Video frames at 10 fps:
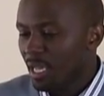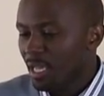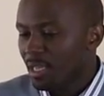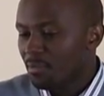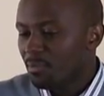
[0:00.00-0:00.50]

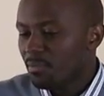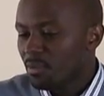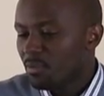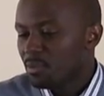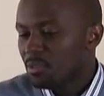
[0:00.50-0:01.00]
And
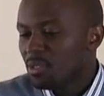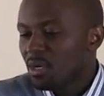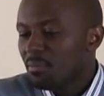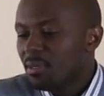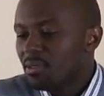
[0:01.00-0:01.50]
when we
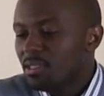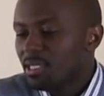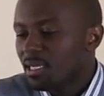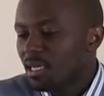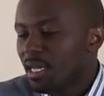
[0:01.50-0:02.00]
talk about
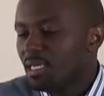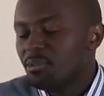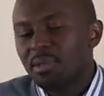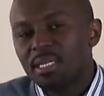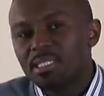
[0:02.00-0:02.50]

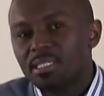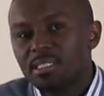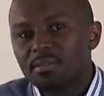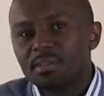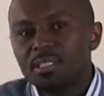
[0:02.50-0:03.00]
health-related
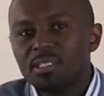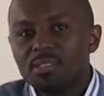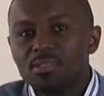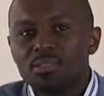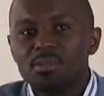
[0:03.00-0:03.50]

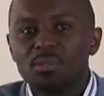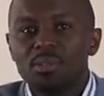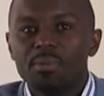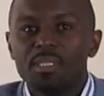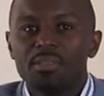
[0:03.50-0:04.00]
interventions, we're
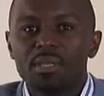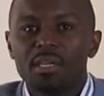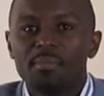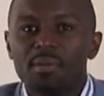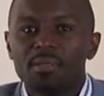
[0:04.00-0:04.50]
really talking
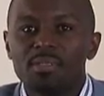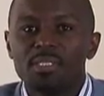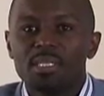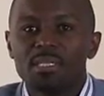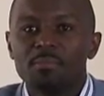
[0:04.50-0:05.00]
about
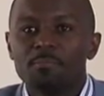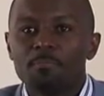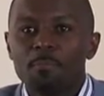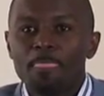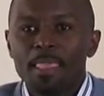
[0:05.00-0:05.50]

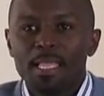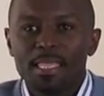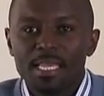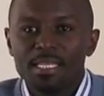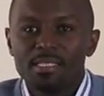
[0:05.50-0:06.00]

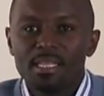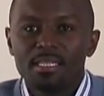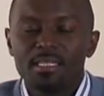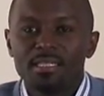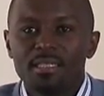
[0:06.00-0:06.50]
things
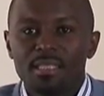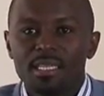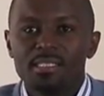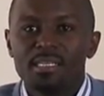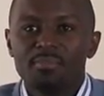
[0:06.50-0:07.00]

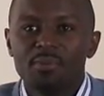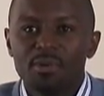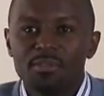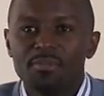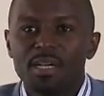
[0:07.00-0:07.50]
that
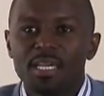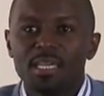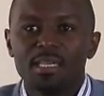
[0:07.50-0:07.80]
modify,